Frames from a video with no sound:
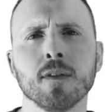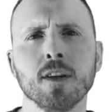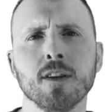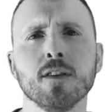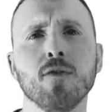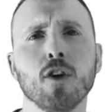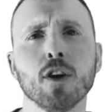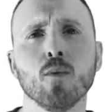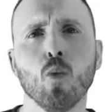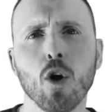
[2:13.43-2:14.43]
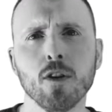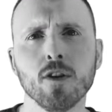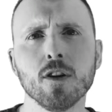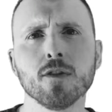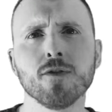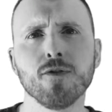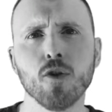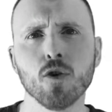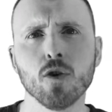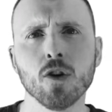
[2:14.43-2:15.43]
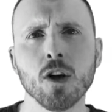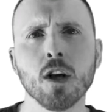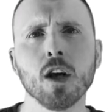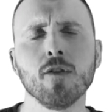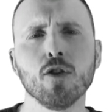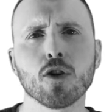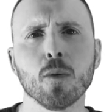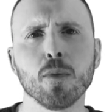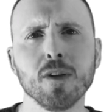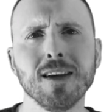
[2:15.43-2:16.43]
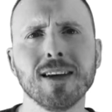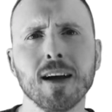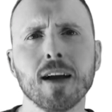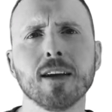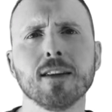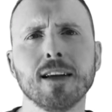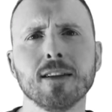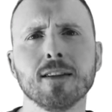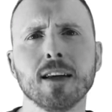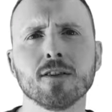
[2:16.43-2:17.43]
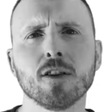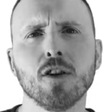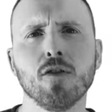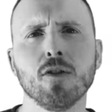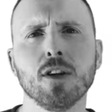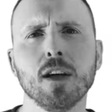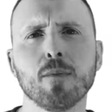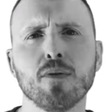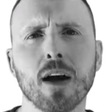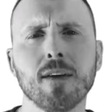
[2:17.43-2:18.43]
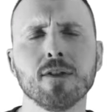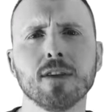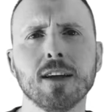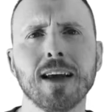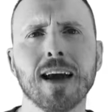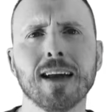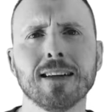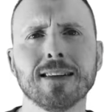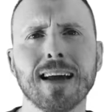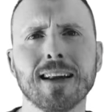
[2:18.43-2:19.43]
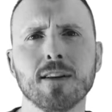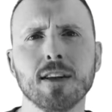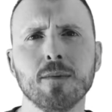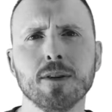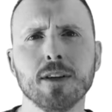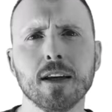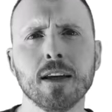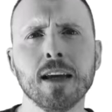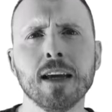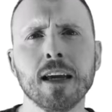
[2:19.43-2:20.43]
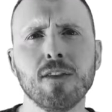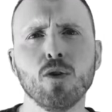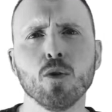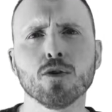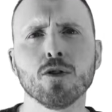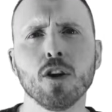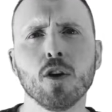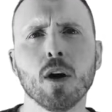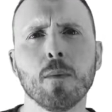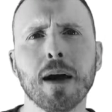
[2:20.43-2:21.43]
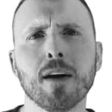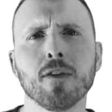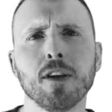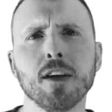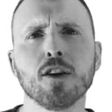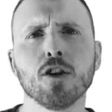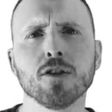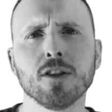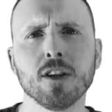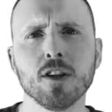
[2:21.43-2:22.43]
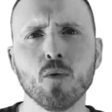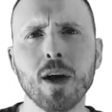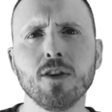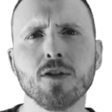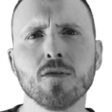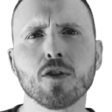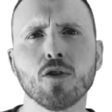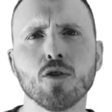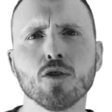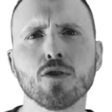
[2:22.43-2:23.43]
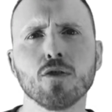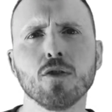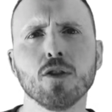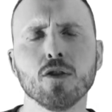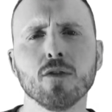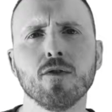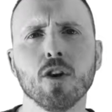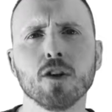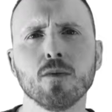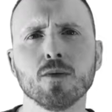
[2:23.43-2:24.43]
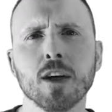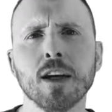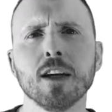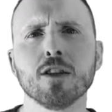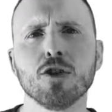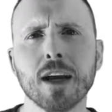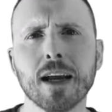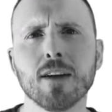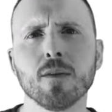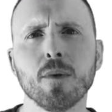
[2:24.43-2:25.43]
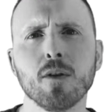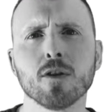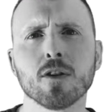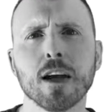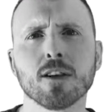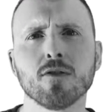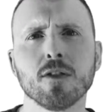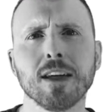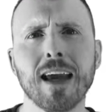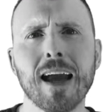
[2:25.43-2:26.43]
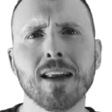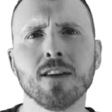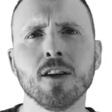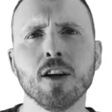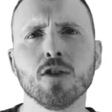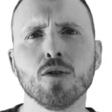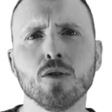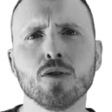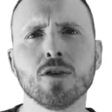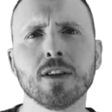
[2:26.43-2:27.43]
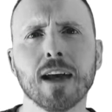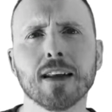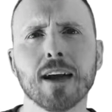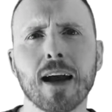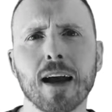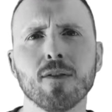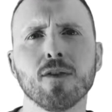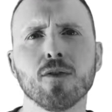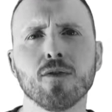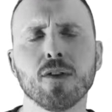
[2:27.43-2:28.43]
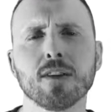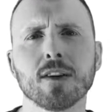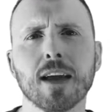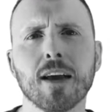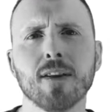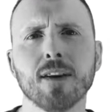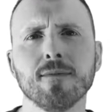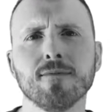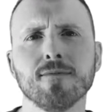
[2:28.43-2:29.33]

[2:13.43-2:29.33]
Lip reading: This is Volume 1 of 4 of your complete guide to internet security, privacy, and anonymity. If you want to know about the continuation of the course through the other volumes, check out the bonus lecture at the end to understand how they all fit together.